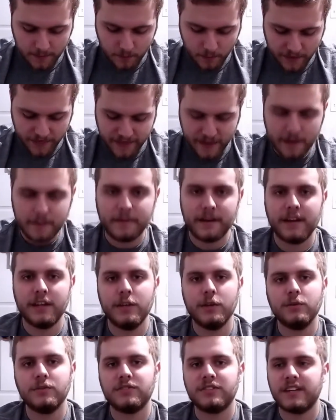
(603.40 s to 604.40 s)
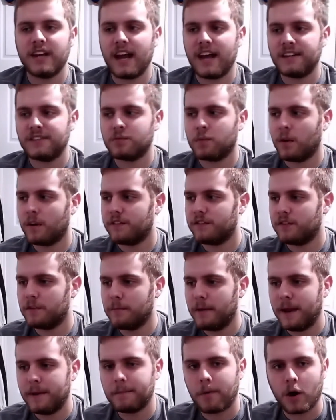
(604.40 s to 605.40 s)
with him, and he used it as one of the
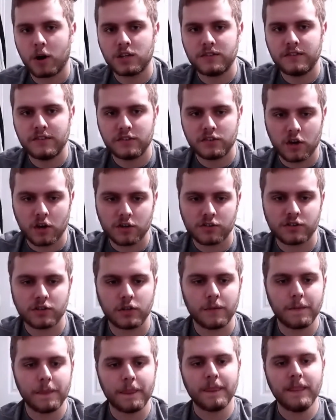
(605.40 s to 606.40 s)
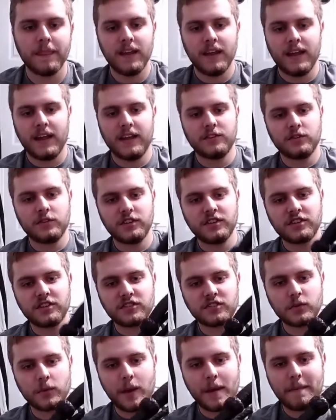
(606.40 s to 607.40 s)
main parts of his arsenal. And so this
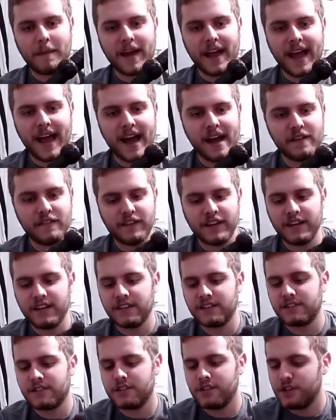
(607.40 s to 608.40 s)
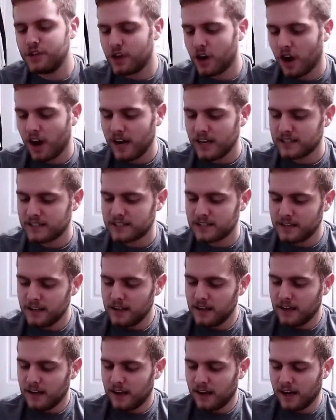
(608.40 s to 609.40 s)
is the whip I have. It is not
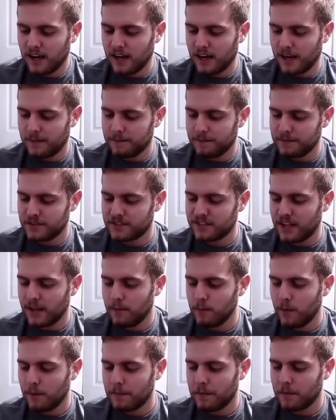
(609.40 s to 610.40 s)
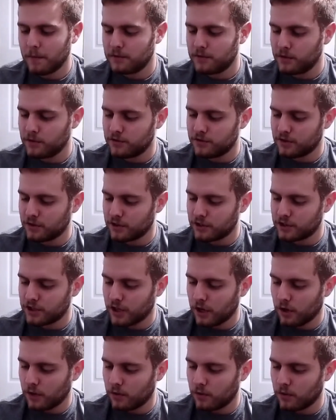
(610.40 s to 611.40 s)
the same whip that was used in the
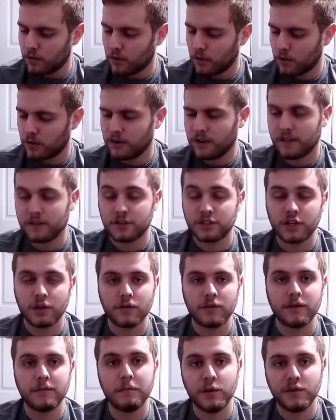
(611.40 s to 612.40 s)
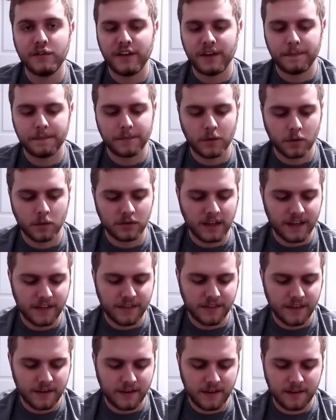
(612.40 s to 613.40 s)
show, or not the show, the movie, or
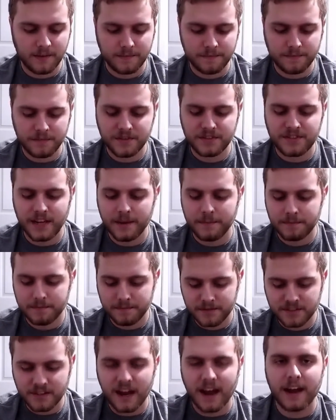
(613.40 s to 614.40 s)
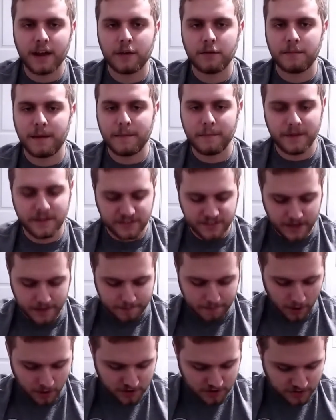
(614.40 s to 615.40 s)
like the same style, maybe the
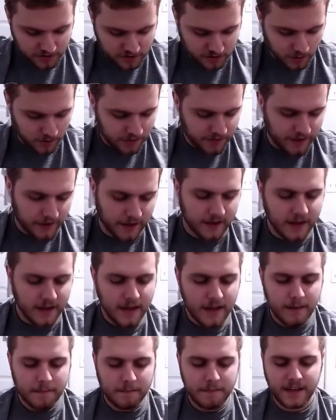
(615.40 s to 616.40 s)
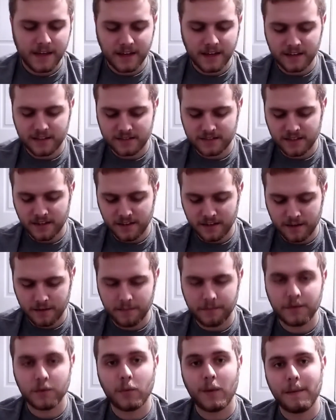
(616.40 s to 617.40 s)
same person sort of thing, because
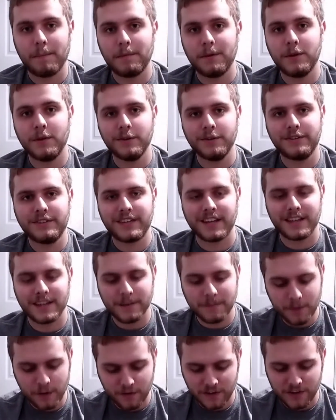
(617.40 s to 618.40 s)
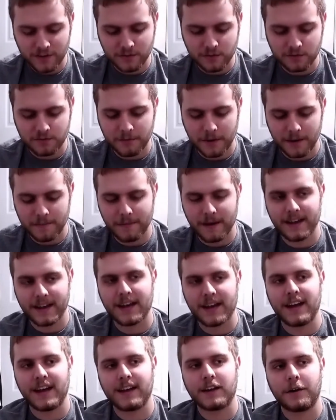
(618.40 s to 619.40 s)
the whip used in the movies was made by a
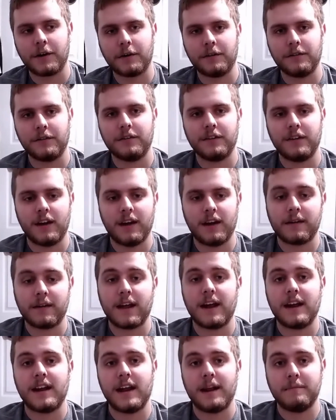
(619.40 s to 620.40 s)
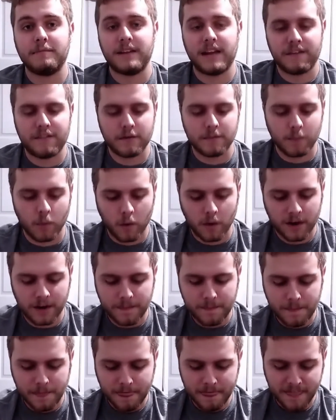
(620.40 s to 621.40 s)
guy named David
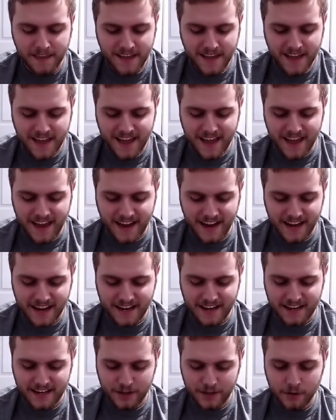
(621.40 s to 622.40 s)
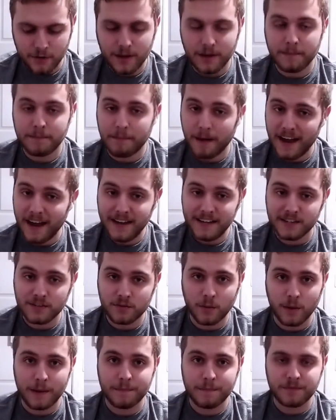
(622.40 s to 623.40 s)
Morgan. And you can buy
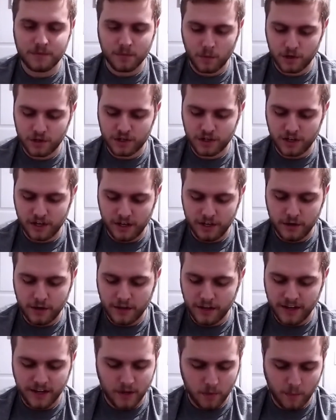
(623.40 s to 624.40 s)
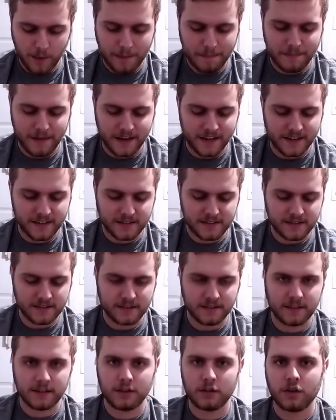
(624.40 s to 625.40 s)
his whips, and you can get a whip that
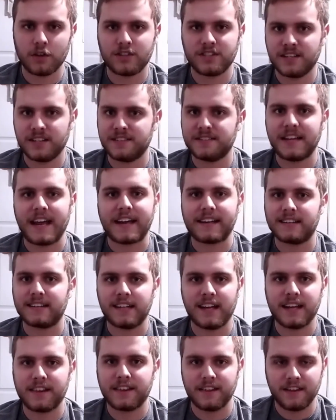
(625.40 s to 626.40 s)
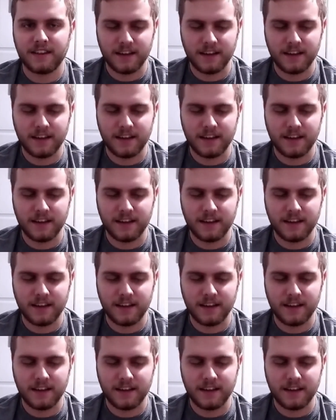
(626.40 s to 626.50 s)
looks exactly like